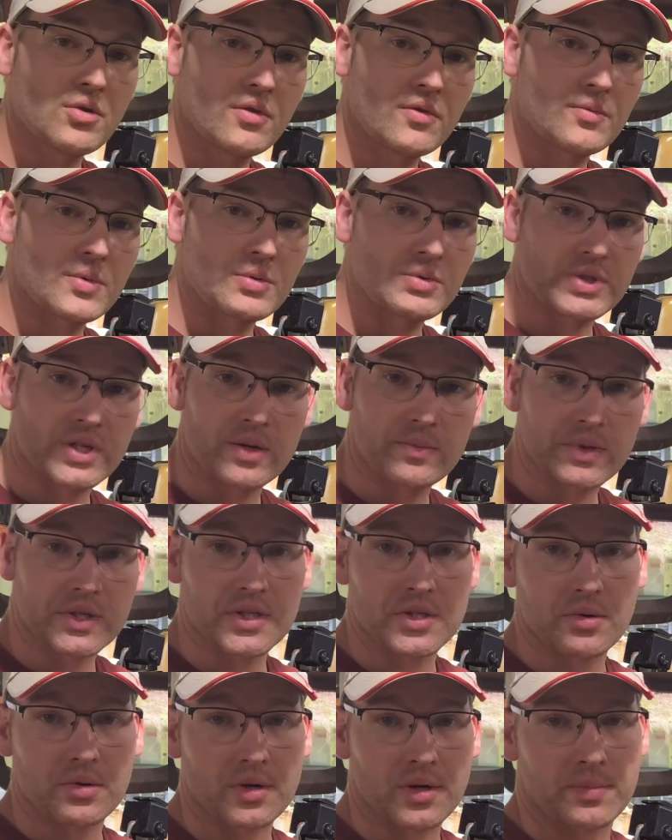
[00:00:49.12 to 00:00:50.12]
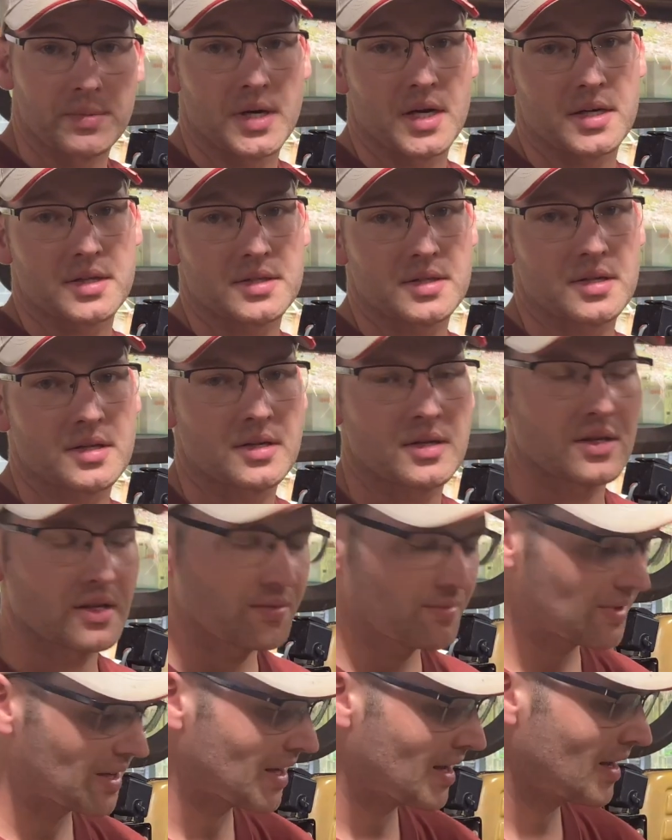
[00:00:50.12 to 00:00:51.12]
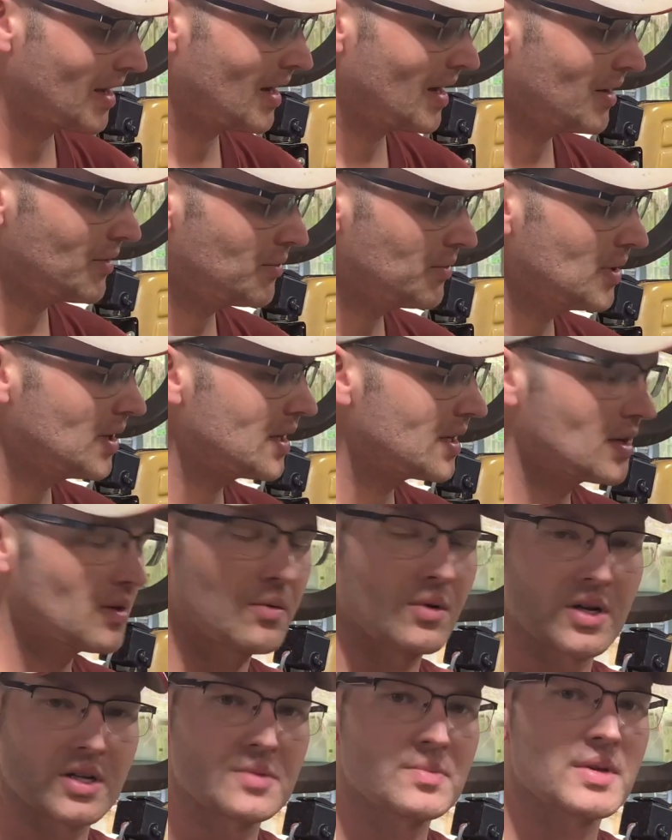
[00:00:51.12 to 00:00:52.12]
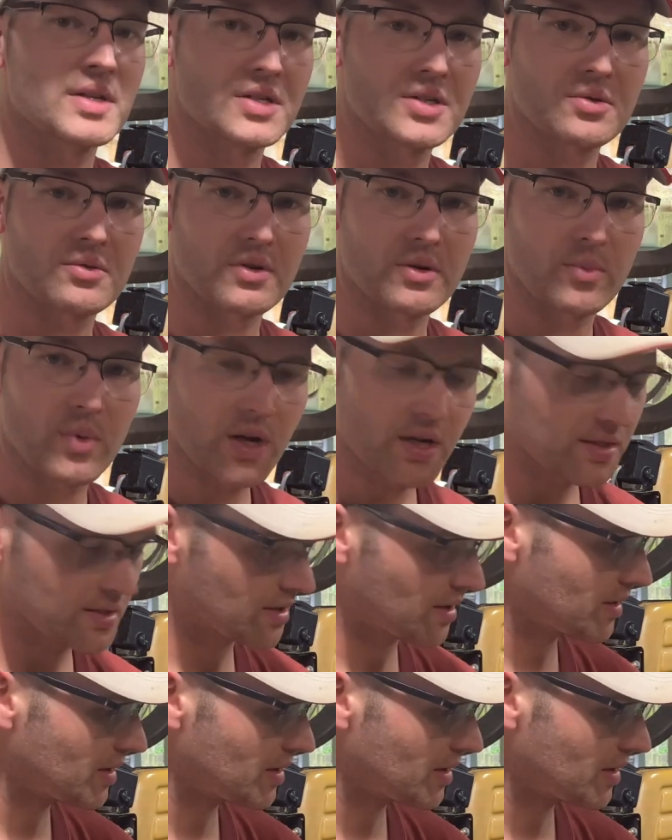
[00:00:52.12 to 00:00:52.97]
of them, it was gonna be $200. I'm like, I really don't want to spend $200 on